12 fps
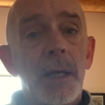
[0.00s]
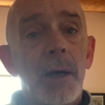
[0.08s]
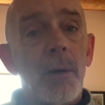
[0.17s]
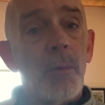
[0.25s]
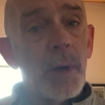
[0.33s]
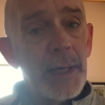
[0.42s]

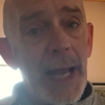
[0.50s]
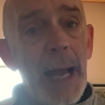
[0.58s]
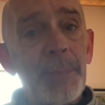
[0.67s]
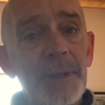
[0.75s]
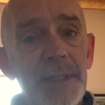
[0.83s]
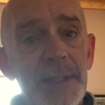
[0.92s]
what
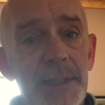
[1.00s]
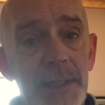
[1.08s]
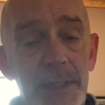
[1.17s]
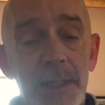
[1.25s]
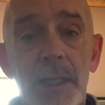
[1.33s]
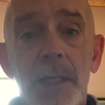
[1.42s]
happens
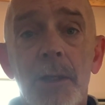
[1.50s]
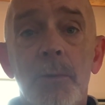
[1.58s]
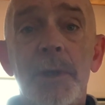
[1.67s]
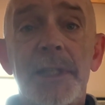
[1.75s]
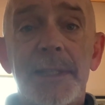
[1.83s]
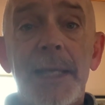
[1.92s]
is
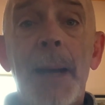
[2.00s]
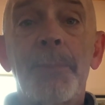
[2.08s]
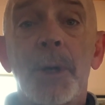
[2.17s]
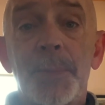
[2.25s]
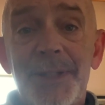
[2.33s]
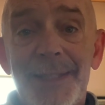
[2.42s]
we
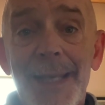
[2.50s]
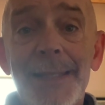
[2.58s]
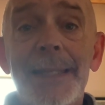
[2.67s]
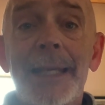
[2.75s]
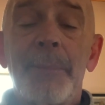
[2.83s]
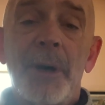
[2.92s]
stop
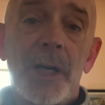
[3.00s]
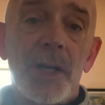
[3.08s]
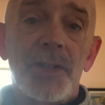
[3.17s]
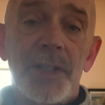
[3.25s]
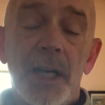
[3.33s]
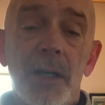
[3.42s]
obsessing about
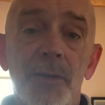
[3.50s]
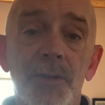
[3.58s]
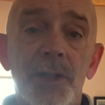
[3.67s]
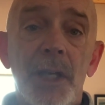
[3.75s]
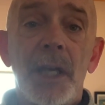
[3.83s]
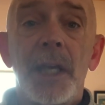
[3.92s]

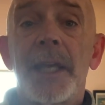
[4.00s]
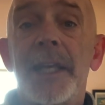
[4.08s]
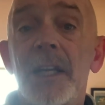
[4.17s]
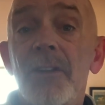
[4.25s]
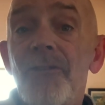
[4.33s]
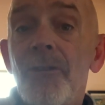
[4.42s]
ourselves and
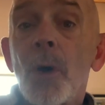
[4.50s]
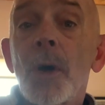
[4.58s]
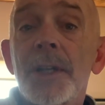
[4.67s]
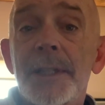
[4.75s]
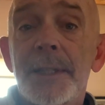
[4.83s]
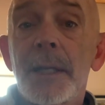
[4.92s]
are
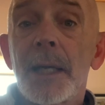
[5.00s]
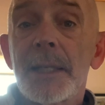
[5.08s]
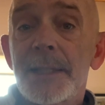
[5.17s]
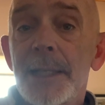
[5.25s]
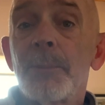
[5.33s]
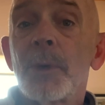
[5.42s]
focused on
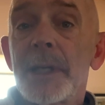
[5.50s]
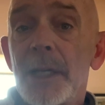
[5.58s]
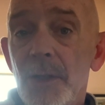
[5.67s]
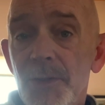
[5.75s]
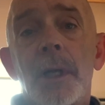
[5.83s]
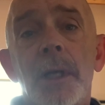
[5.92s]
someone
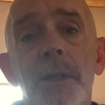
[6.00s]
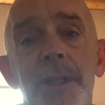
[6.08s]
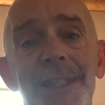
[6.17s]
else. This,